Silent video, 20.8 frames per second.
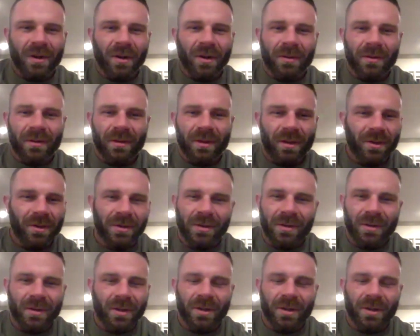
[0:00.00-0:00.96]

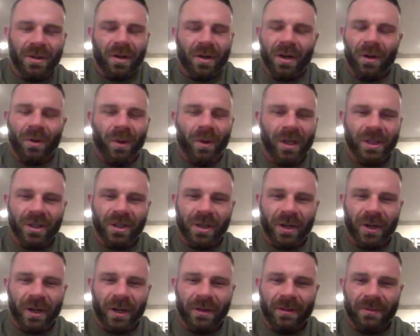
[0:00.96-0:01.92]
don't know what you're
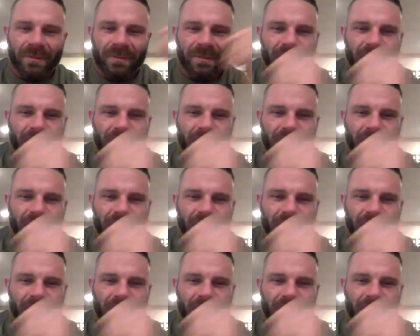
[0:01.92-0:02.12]
doing.